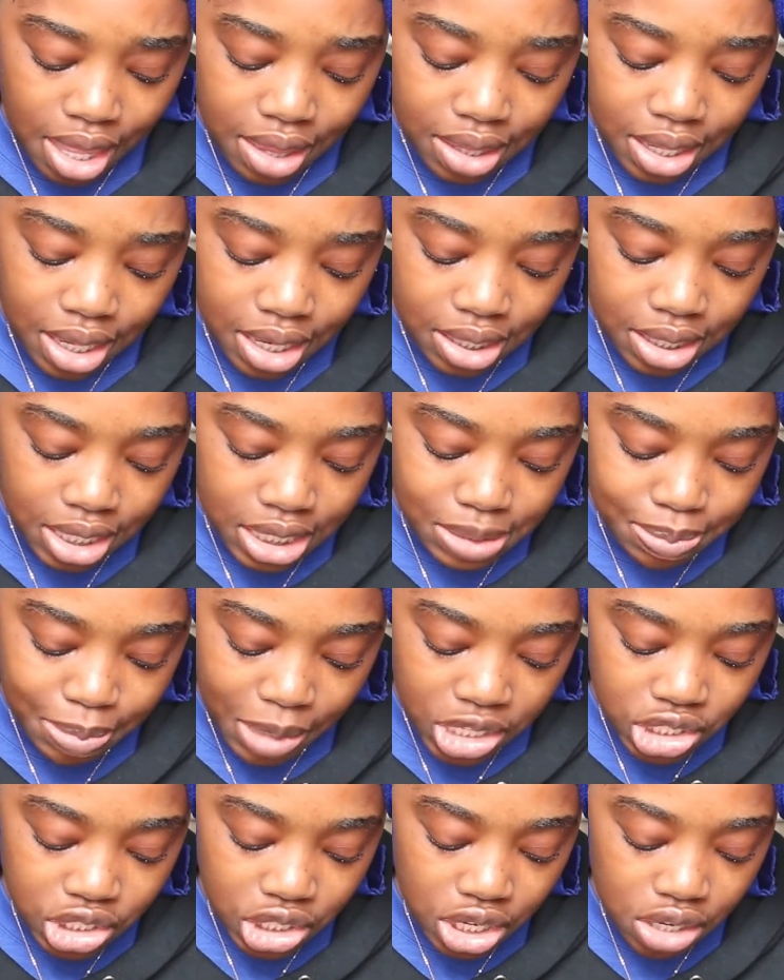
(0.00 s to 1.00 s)
And then there's
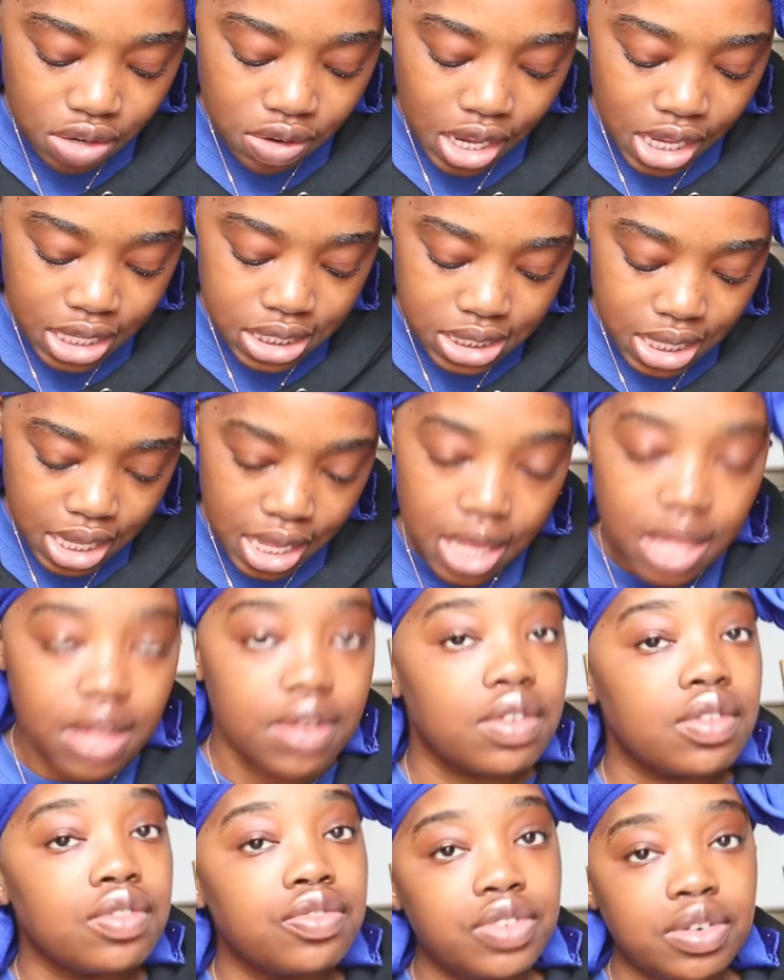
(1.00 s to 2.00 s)
Magic Eraser
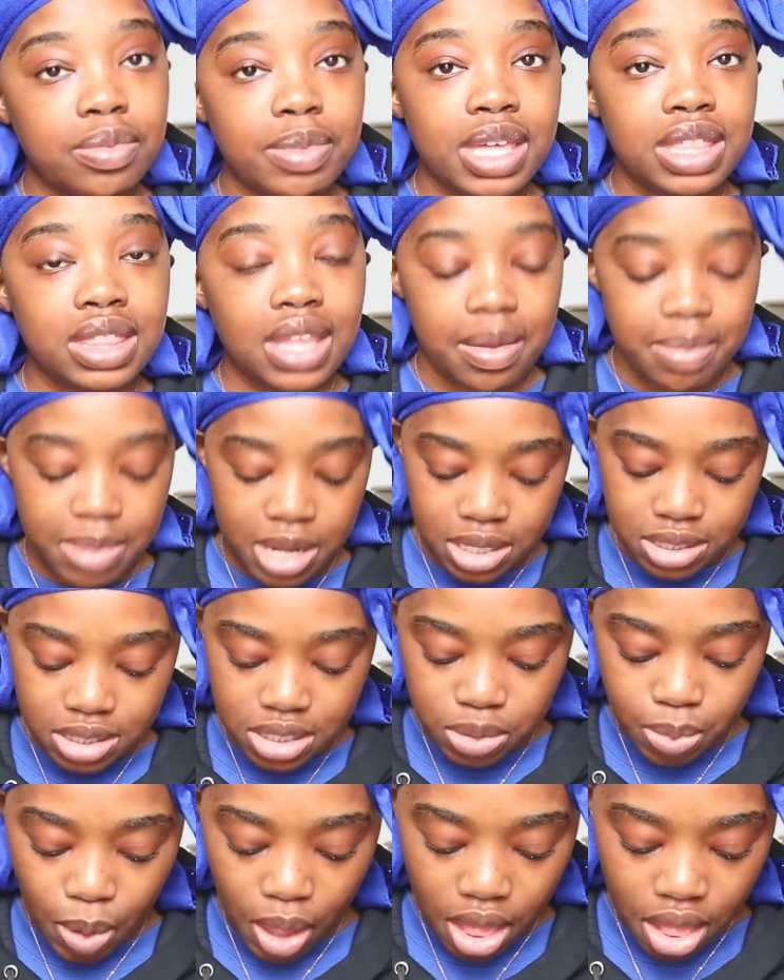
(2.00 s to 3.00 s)
for my thumbnails
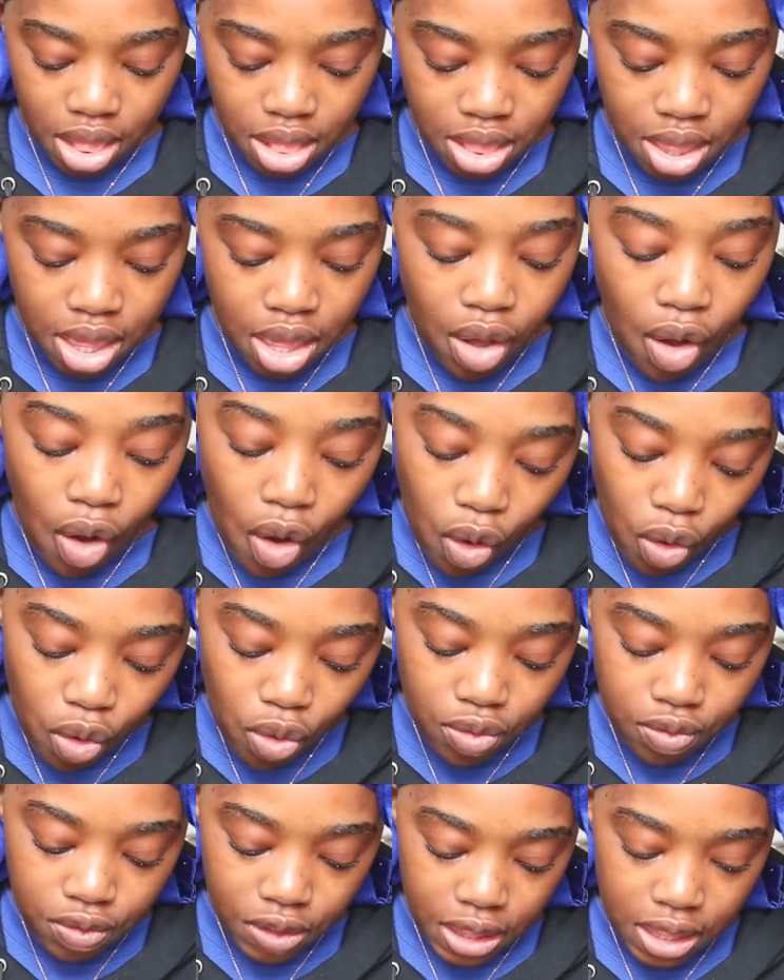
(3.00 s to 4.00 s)
as well.
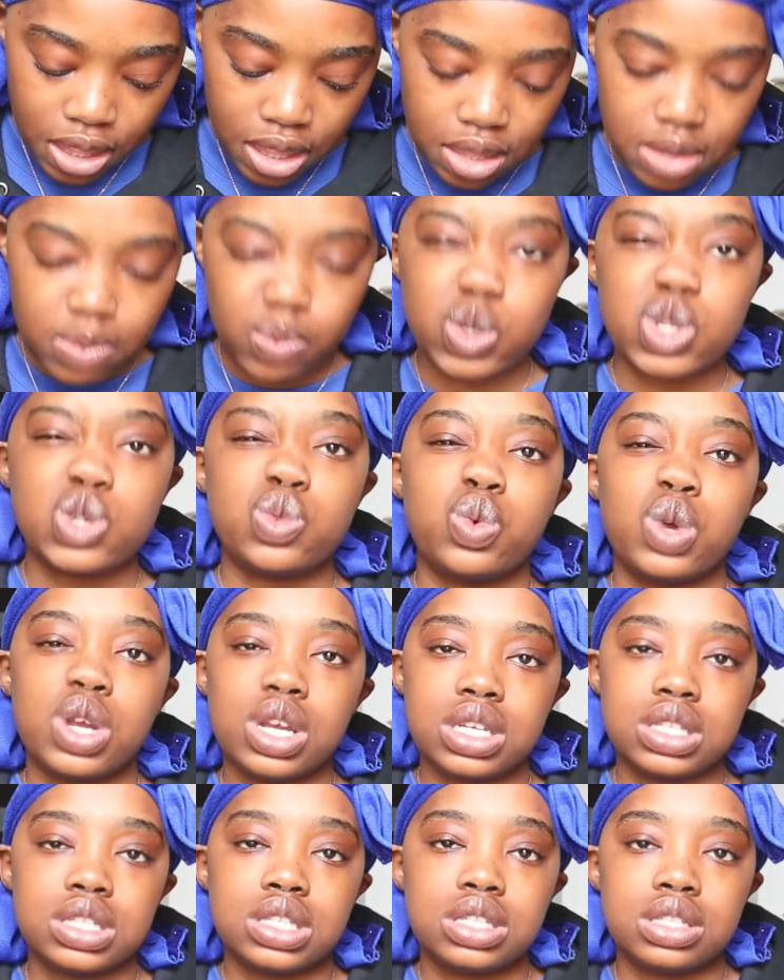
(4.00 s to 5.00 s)
Over, which
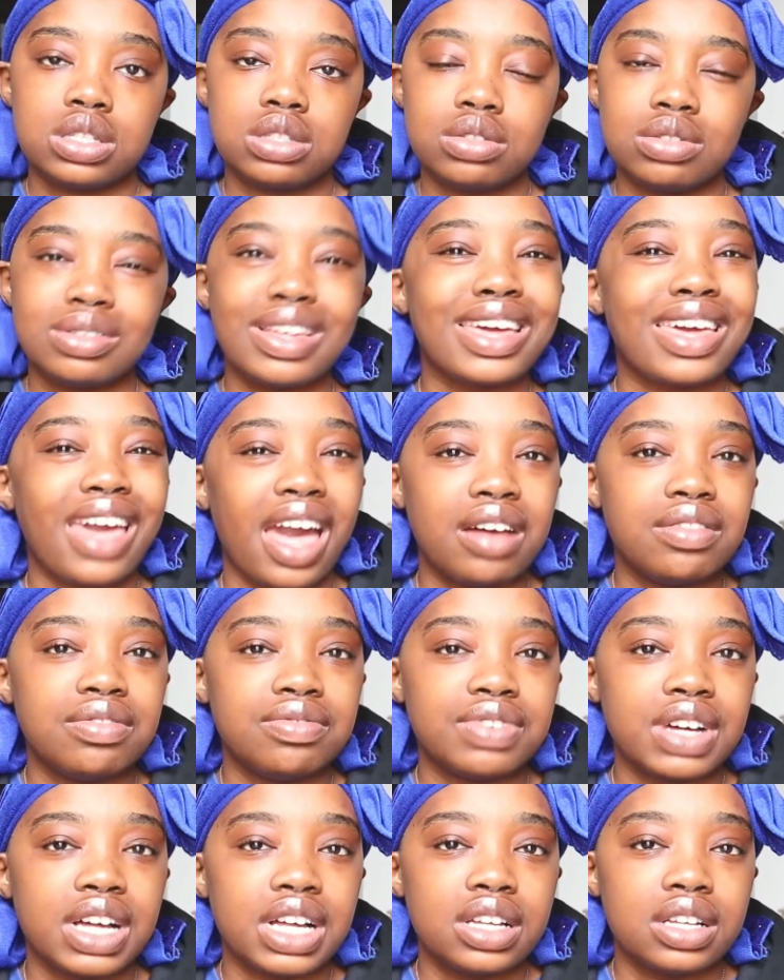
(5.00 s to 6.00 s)
works like
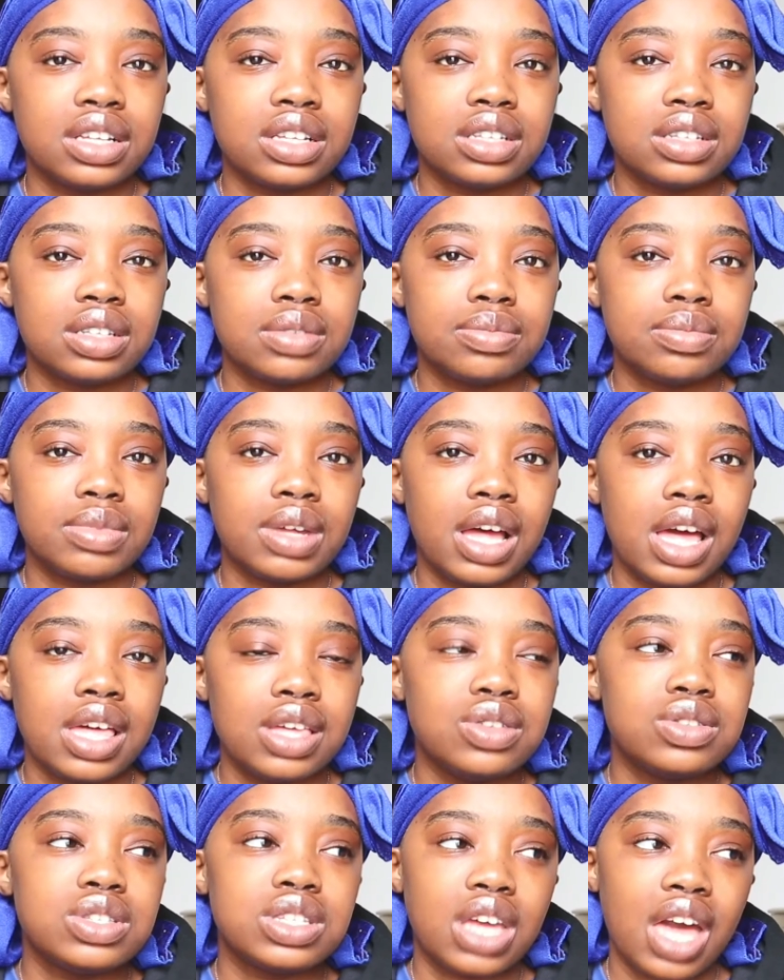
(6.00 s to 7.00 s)
Canva. I
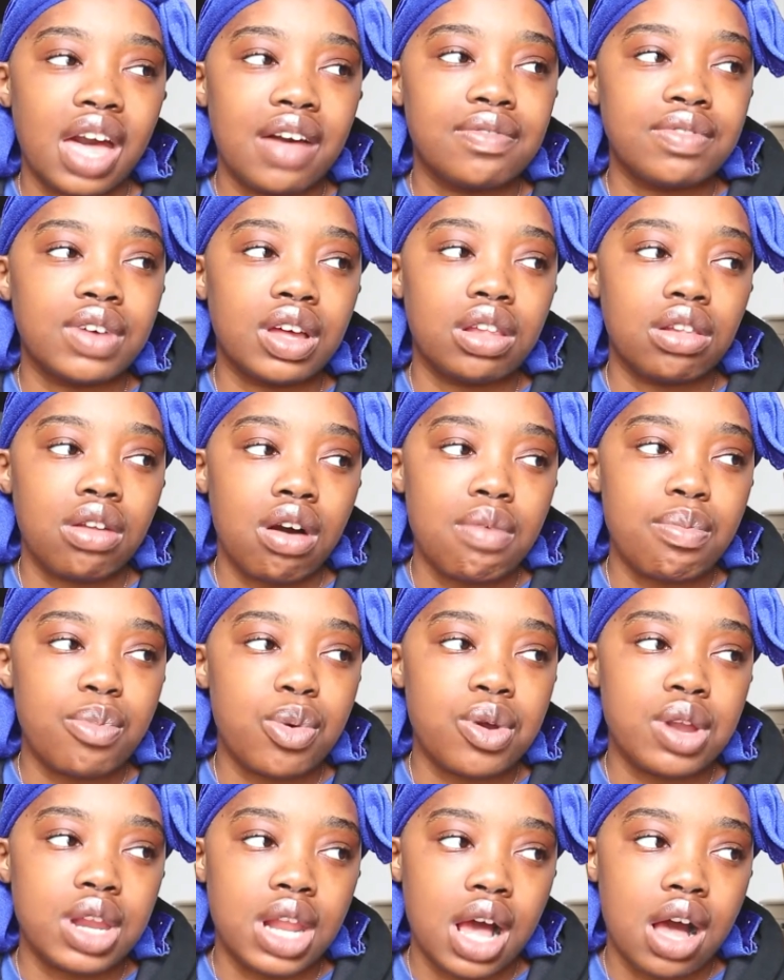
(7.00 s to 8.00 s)
use Canva a lot
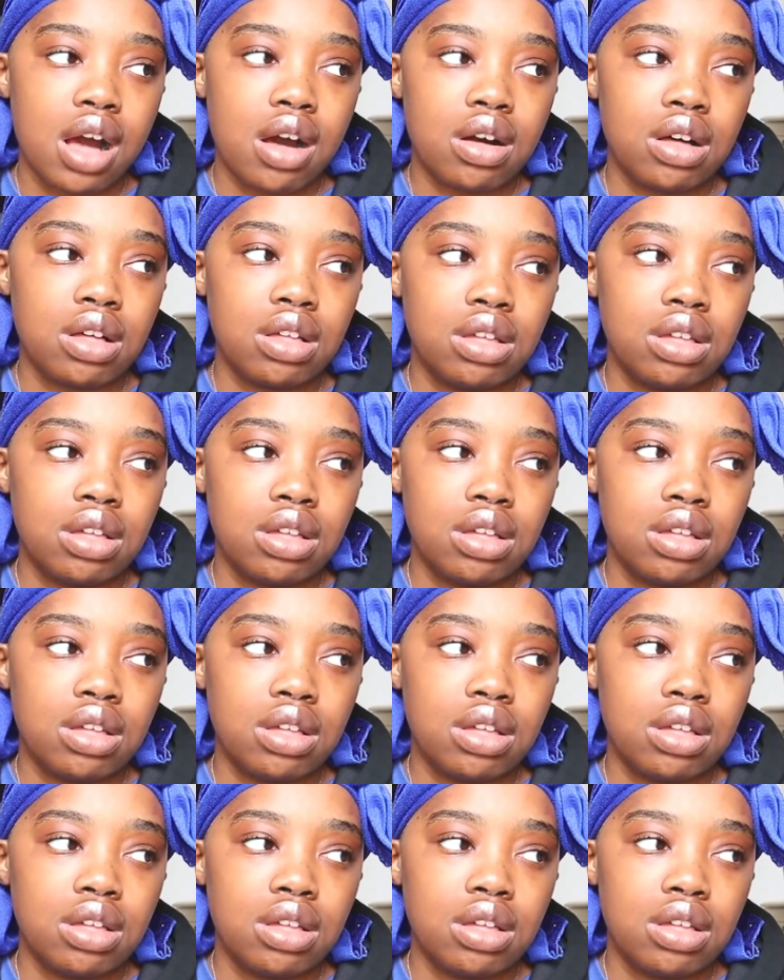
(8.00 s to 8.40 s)
more now,